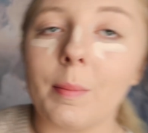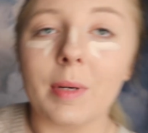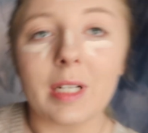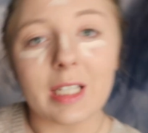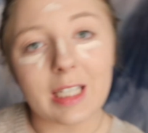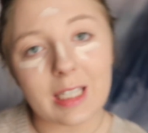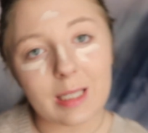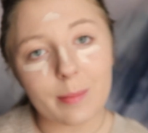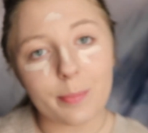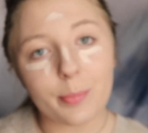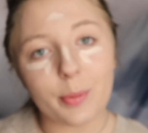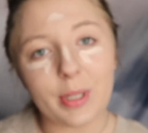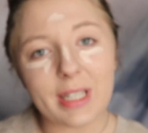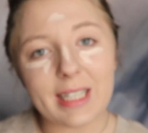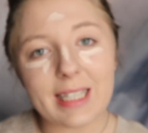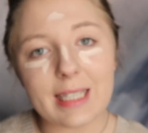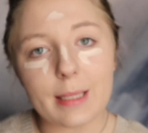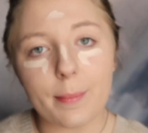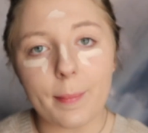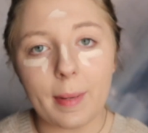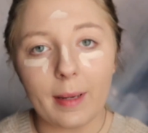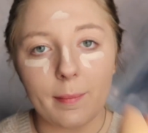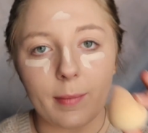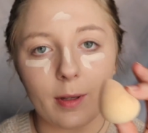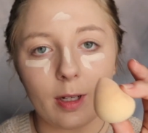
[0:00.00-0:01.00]
I'm gonna
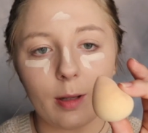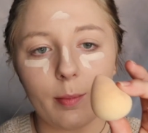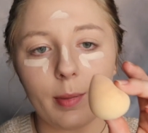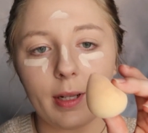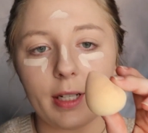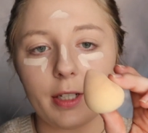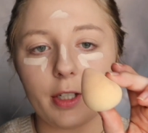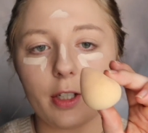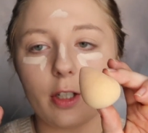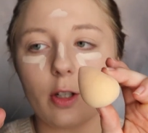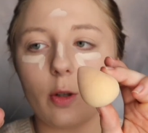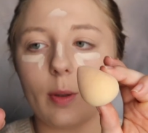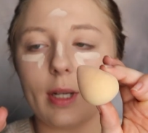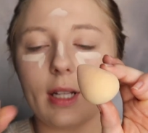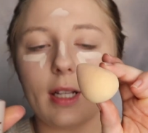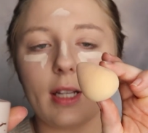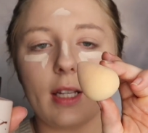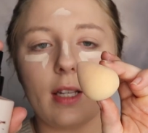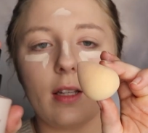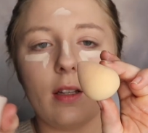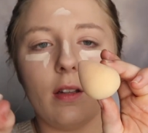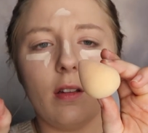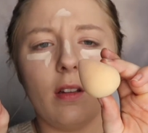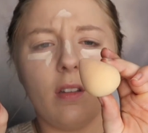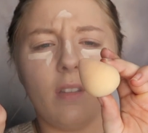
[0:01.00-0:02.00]
spritz my beauty blender
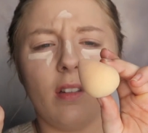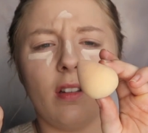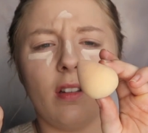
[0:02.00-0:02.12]
quickly.